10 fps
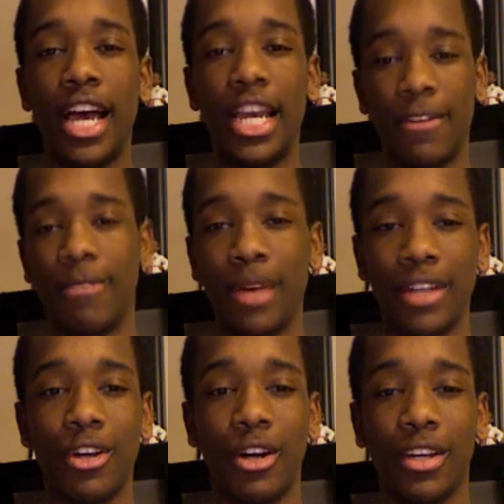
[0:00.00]
Enough of my
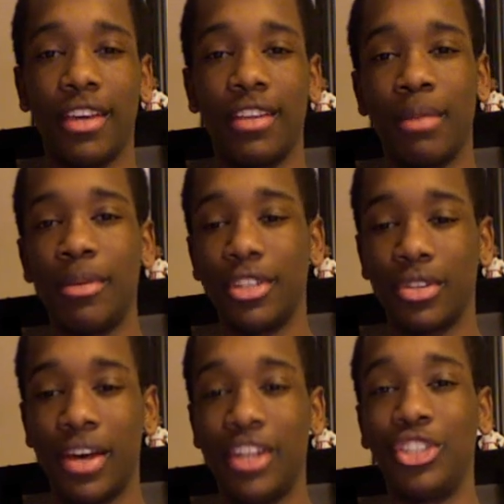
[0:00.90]
talking. Let me just
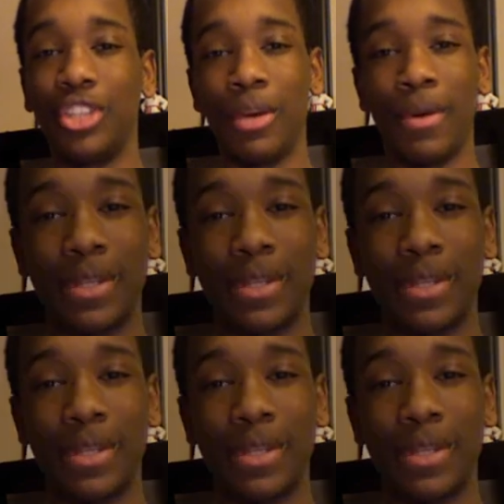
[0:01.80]
go ahead and show you what it's